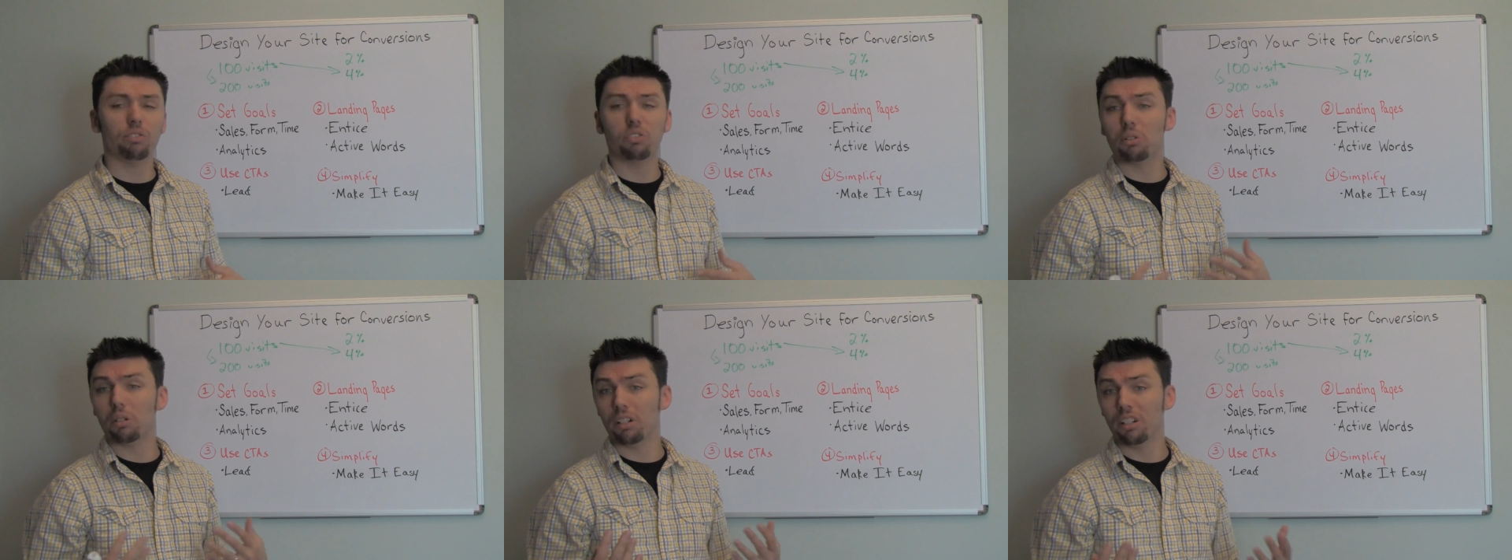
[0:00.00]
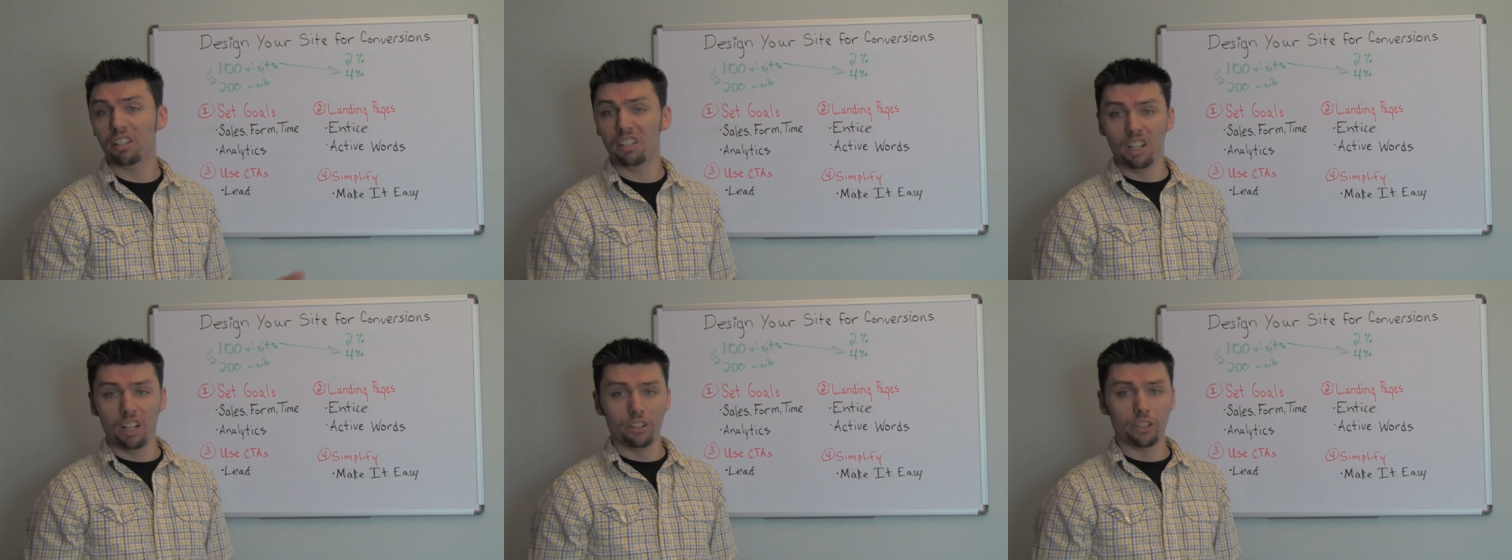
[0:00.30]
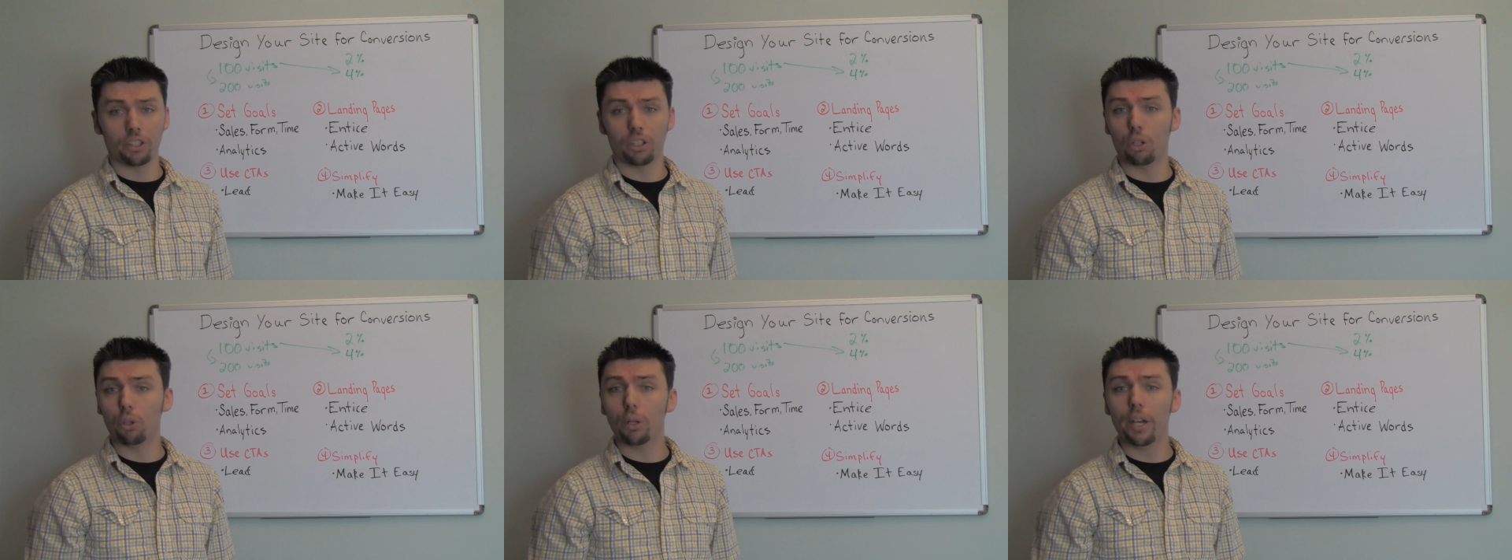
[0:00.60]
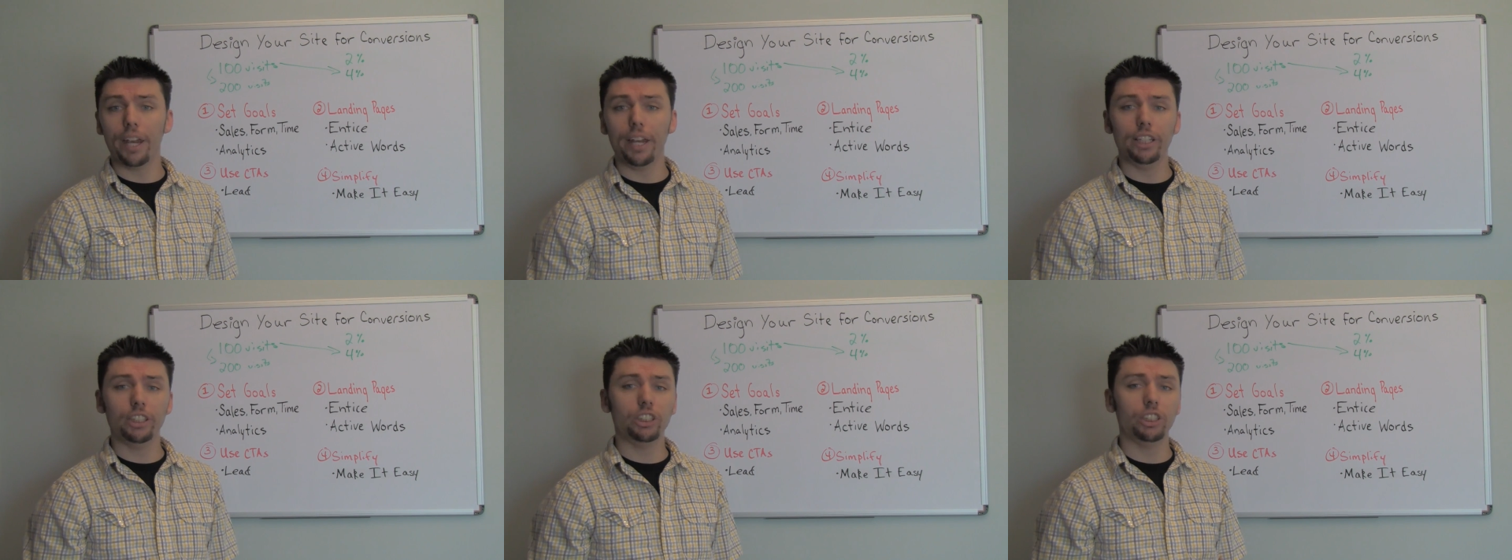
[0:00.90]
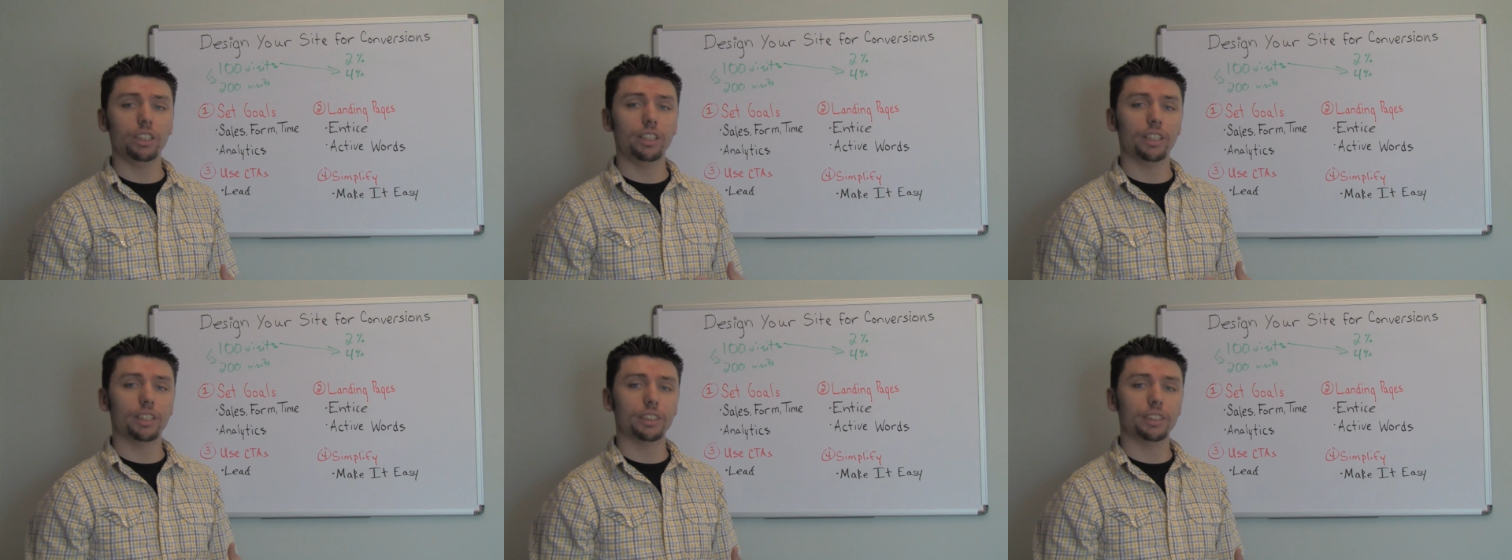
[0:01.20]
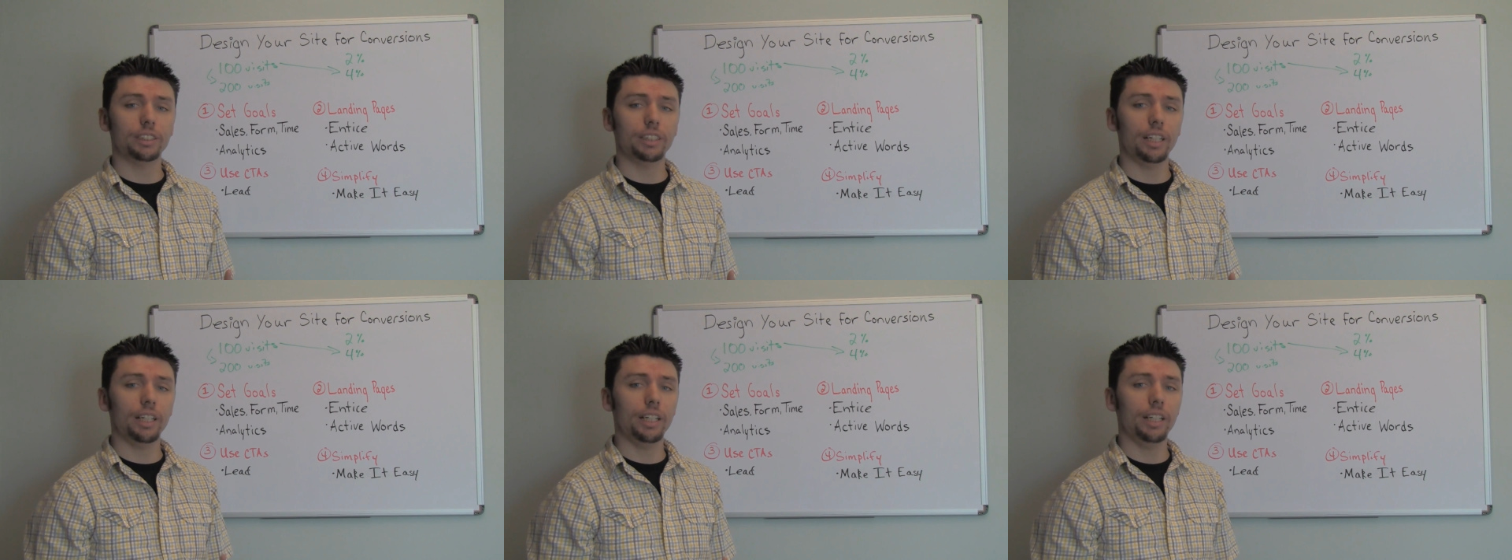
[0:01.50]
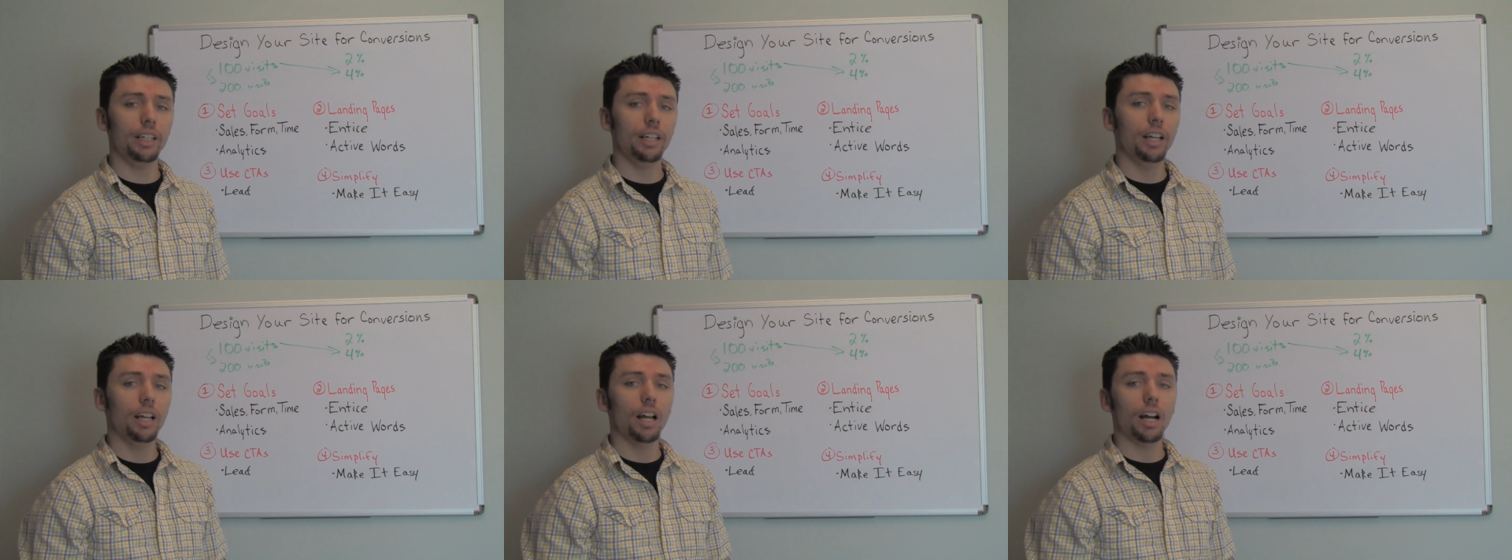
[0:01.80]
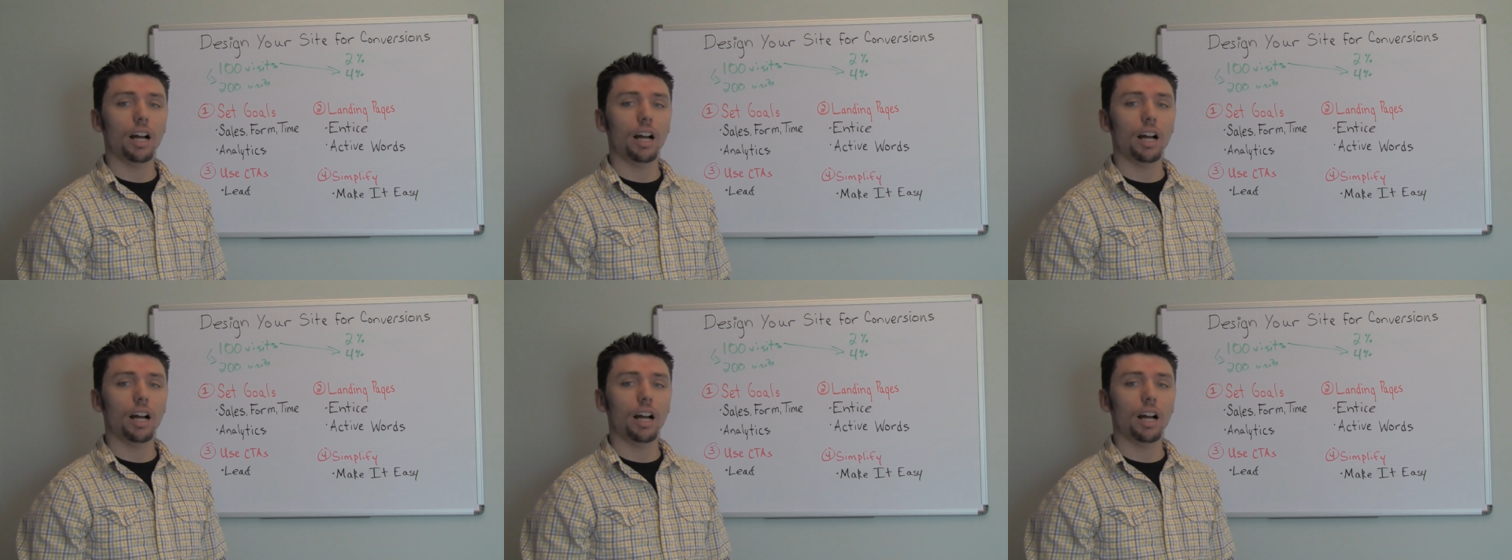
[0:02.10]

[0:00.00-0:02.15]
for their location, their city,